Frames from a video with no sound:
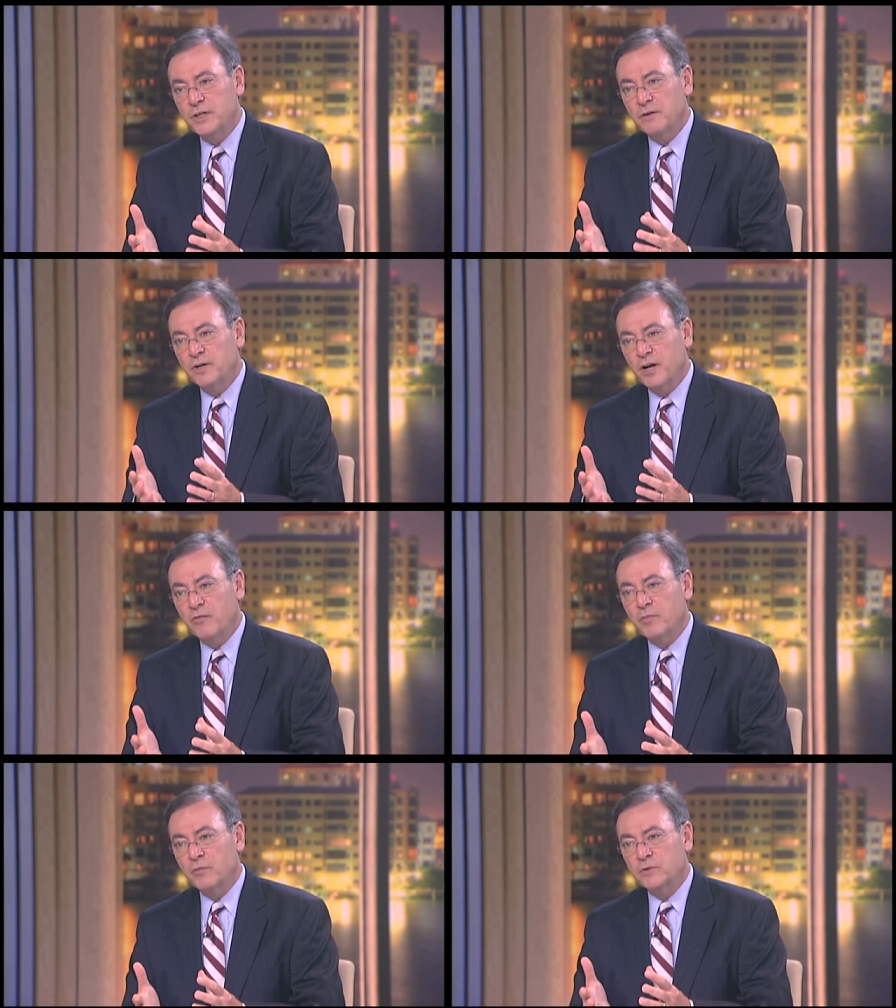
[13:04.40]
of the
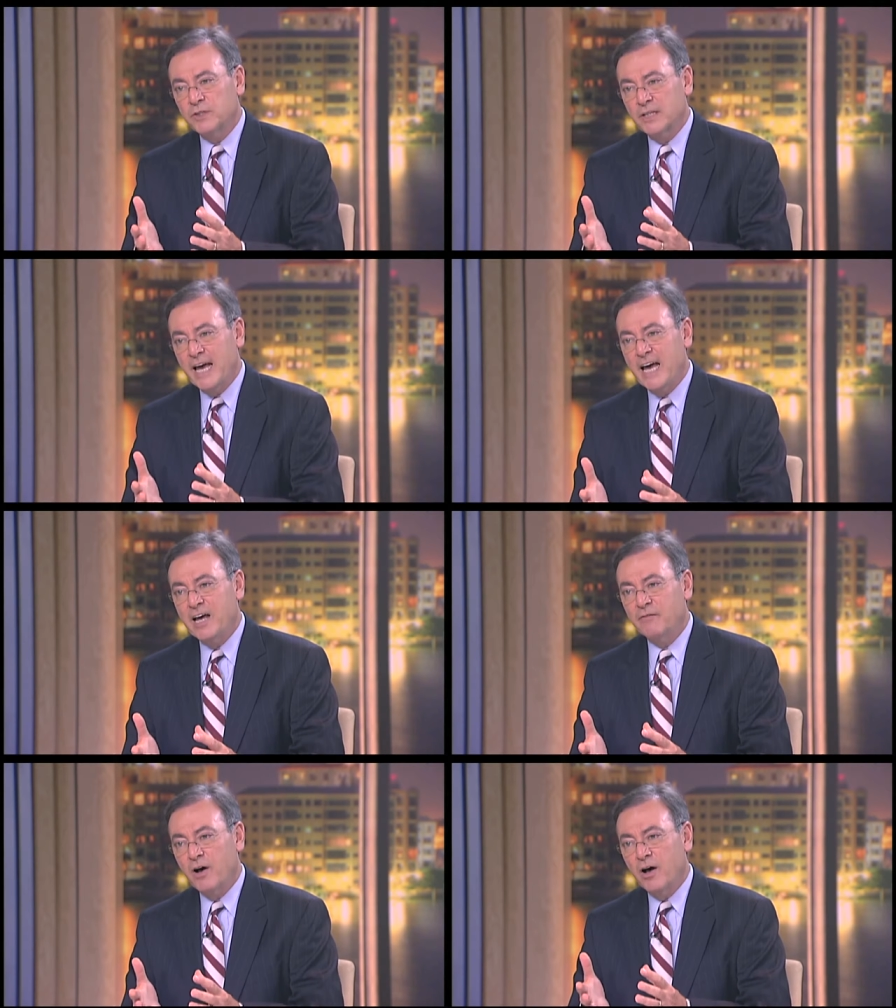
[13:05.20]
government was going to
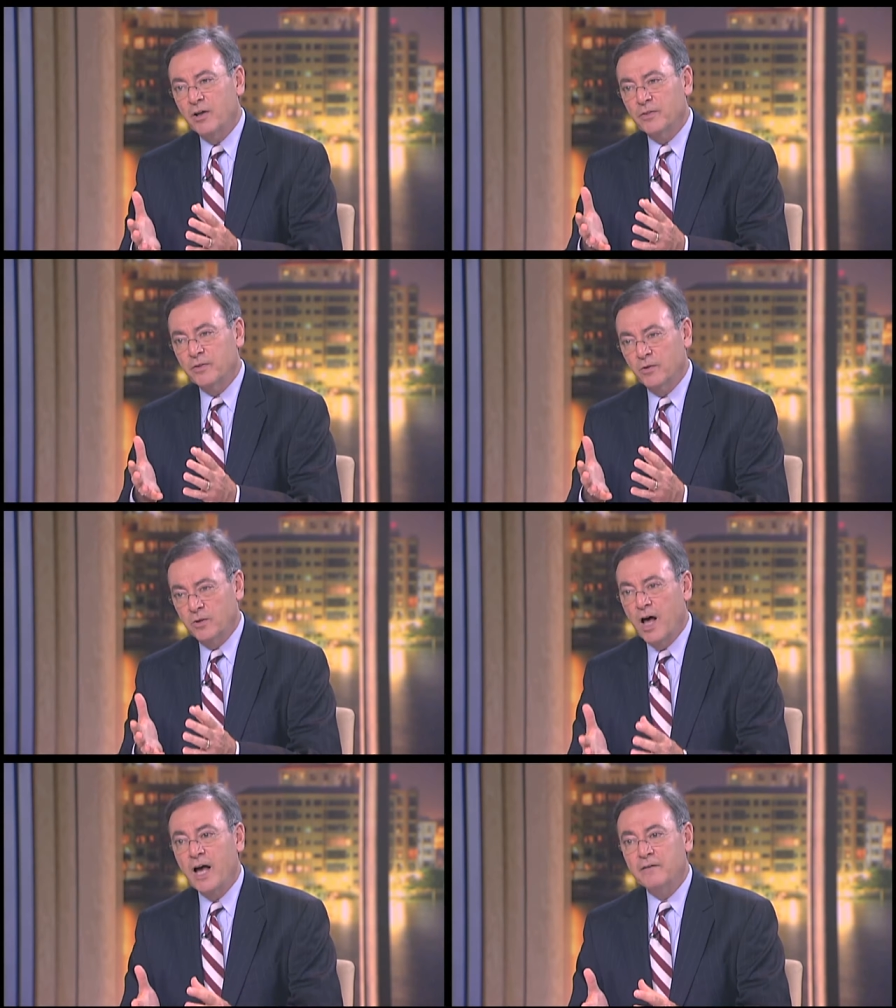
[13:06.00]
have on the
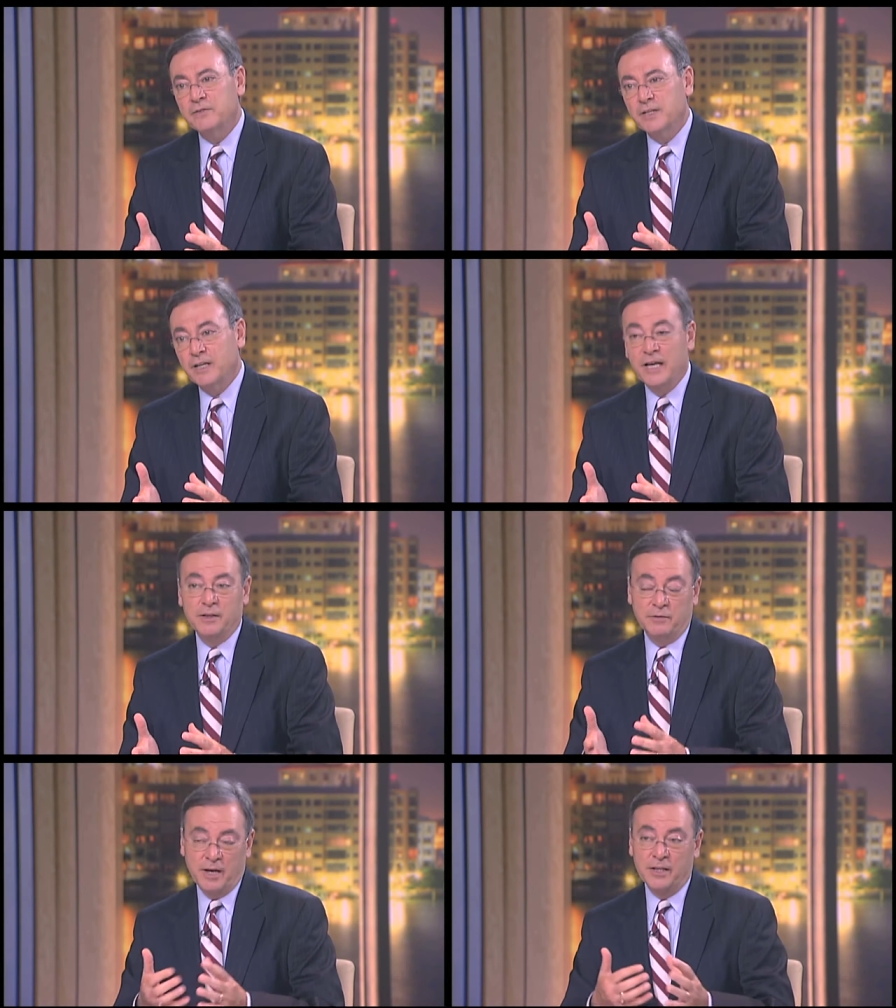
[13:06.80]
lives and, and,
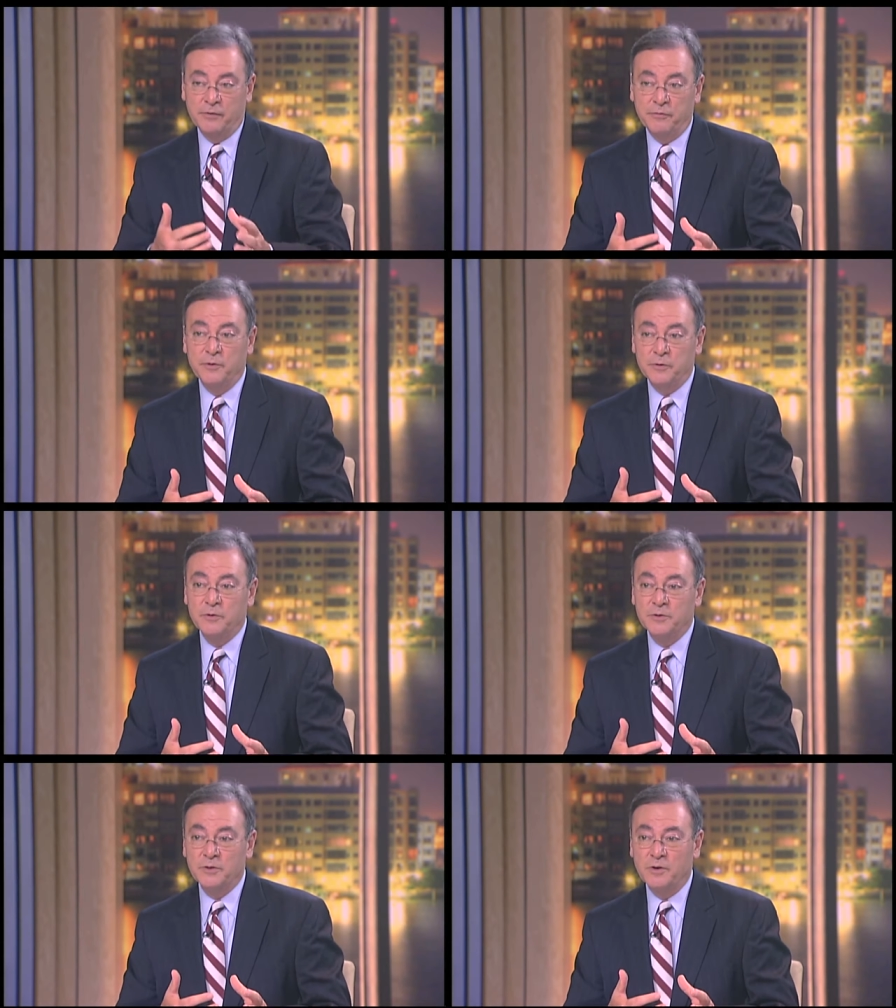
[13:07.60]
the, and the
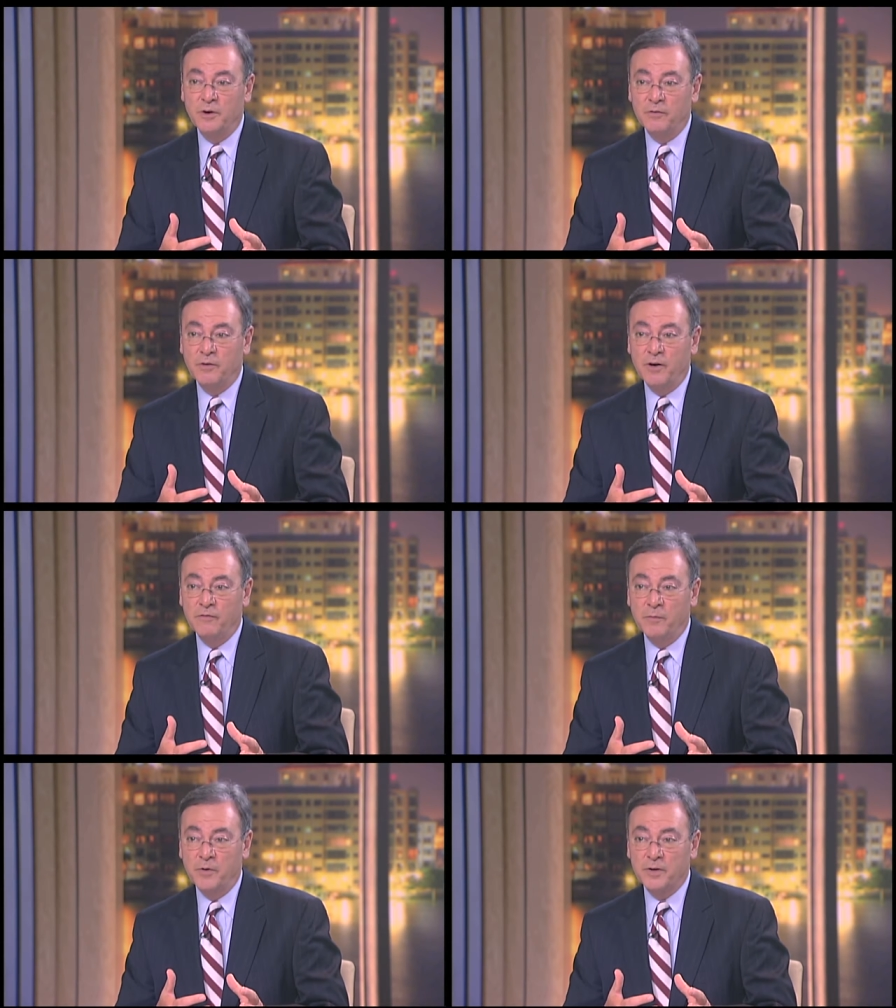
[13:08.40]
futures of, of
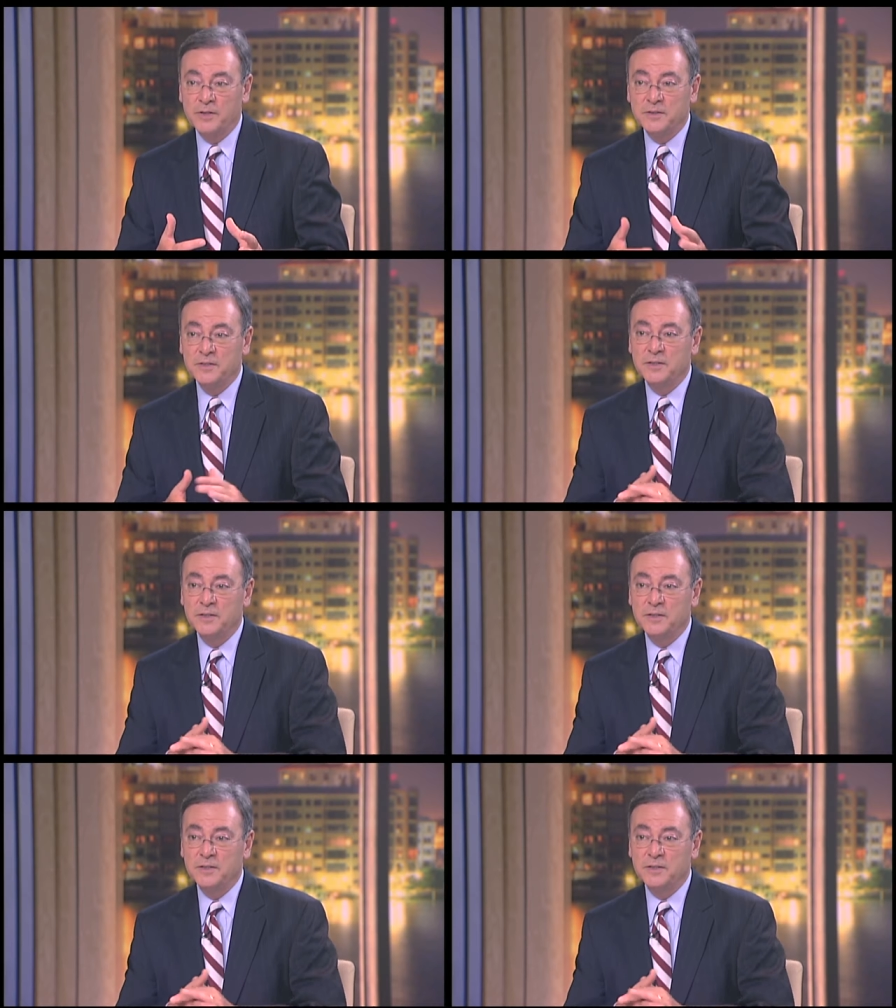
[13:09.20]
Americans?